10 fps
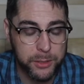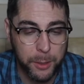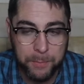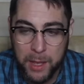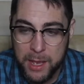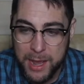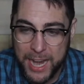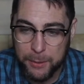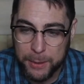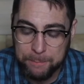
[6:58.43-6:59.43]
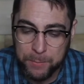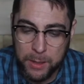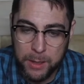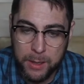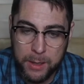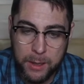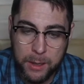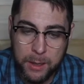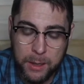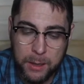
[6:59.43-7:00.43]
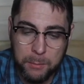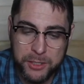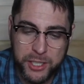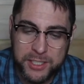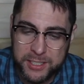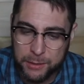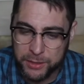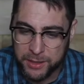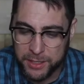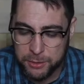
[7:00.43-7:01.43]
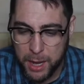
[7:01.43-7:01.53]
So anyway, but Jesus never did this,